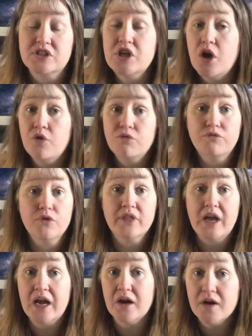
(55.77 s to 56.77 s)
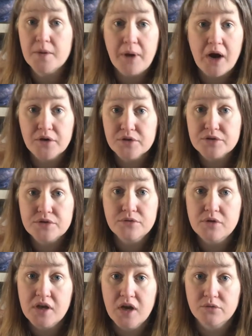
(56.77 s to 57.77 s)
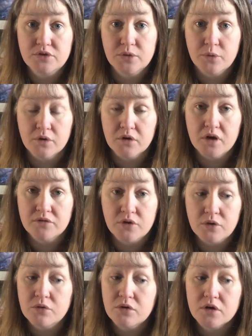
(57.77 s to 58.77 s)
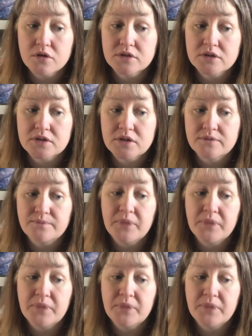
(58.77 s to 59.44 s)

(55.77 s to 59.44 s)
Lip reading: So for the Harry Potter studio tour, of course,